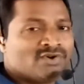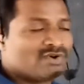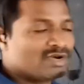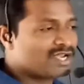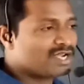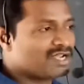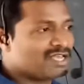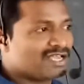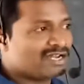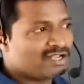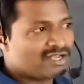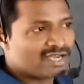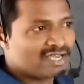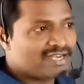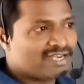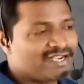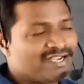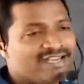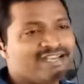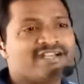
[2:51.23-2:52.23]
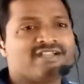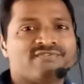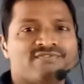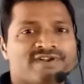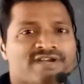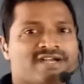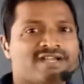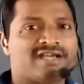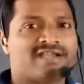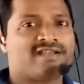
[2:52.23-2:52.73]
Okay, daily you are eating
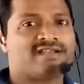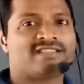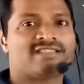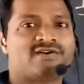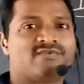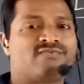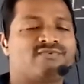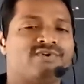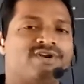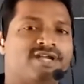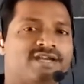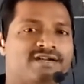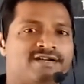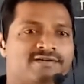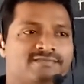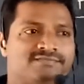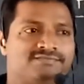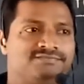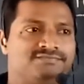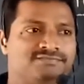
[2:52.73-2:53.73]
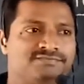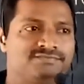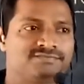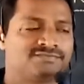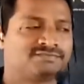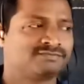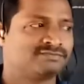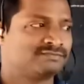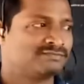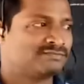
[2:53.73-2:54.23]
different kinds of food item.
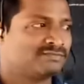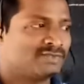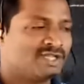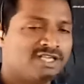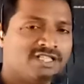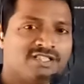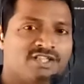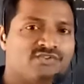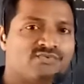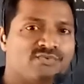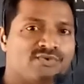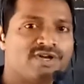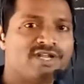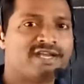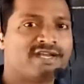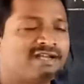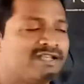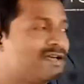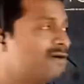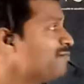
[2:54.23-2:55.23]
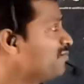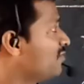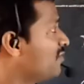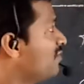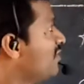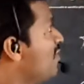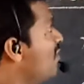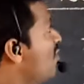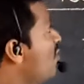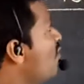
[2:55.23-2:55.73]
In this food item,
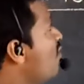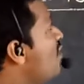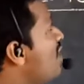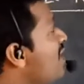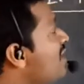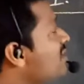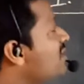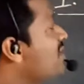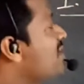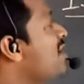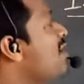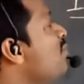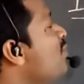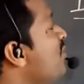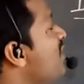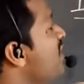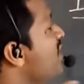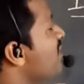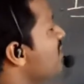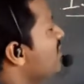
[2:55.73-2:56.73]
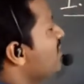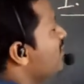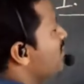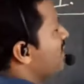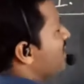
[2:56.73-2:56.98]
what components are